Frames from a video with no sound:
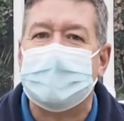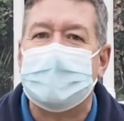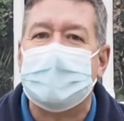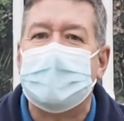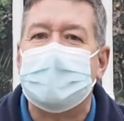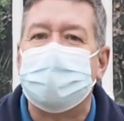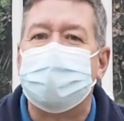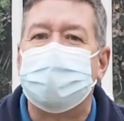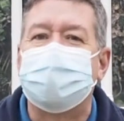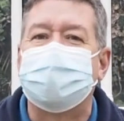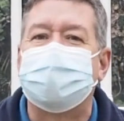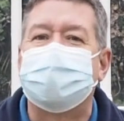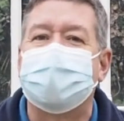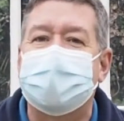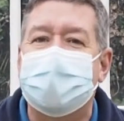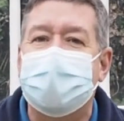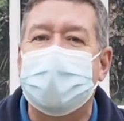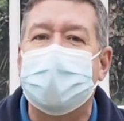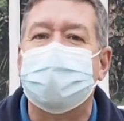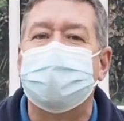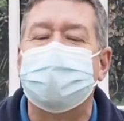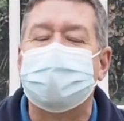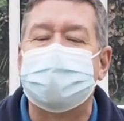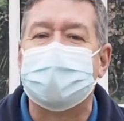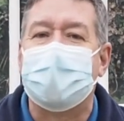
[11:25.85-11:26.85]
but to
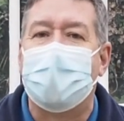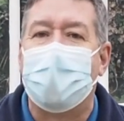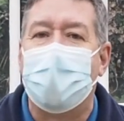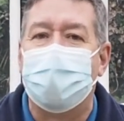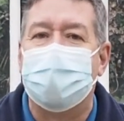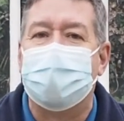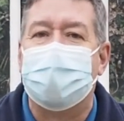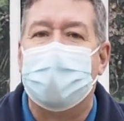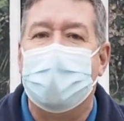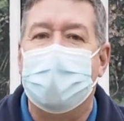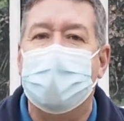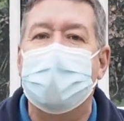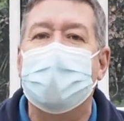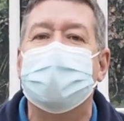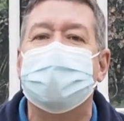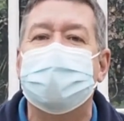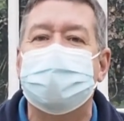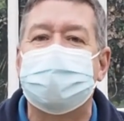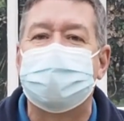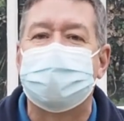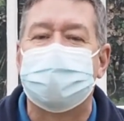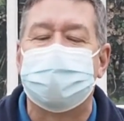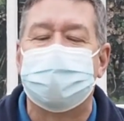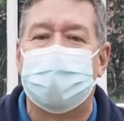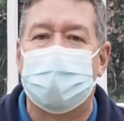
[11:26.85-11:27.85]
keep down any
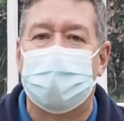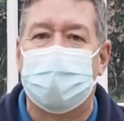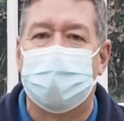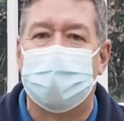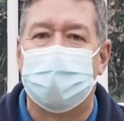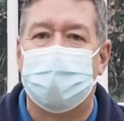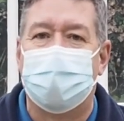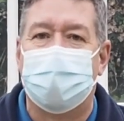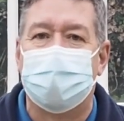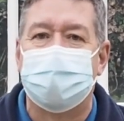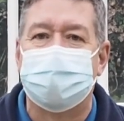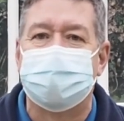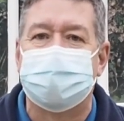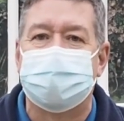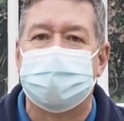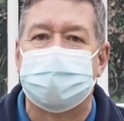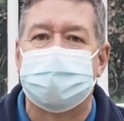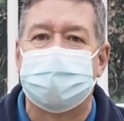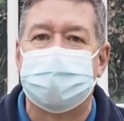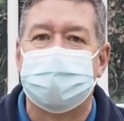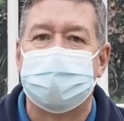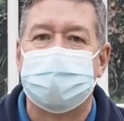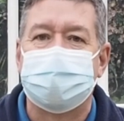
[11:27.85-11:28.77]
small rodents.